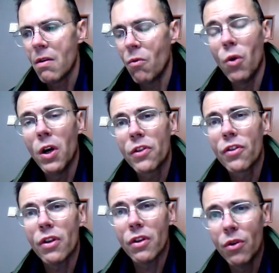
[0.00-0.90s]

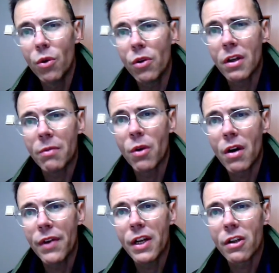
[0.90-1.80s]
What Duda,
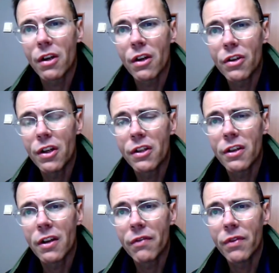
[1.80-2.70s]
Morawiecki,
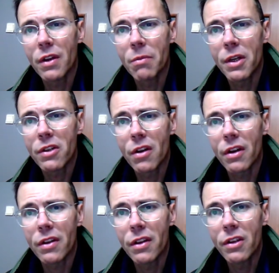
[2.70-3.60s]
Kaczynski have done
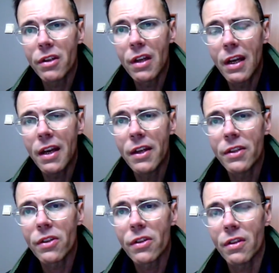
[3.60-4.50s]
basically in this
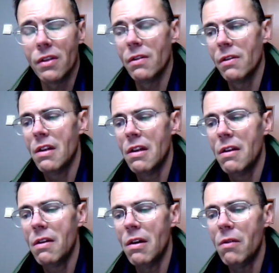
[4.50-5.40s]
case
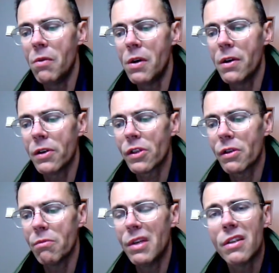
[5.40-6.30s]
was
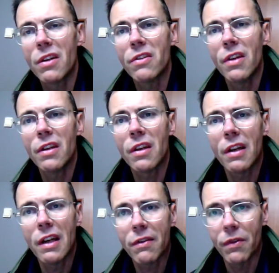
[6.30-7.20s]
basically
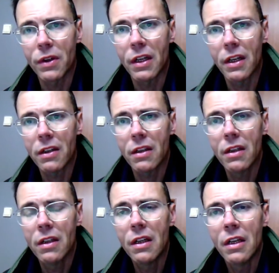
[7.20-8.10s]
taking an advocate
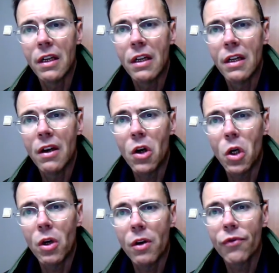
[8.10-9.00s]

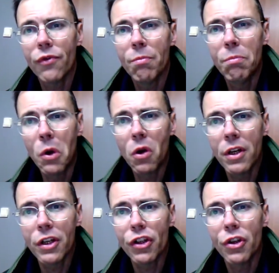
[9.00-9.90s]
of
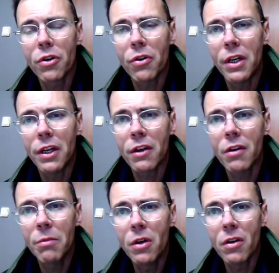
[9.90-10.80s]
Polish Ukrainian
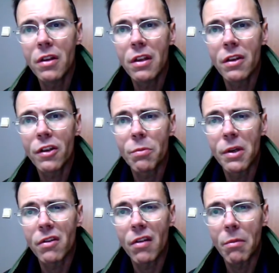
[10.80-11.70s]
community. This is
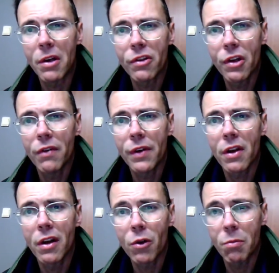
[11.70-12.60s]
basically myself, and
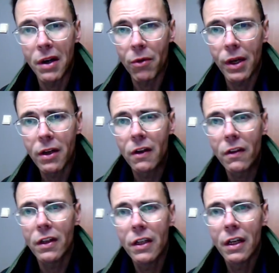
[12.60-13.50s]
you can look my record.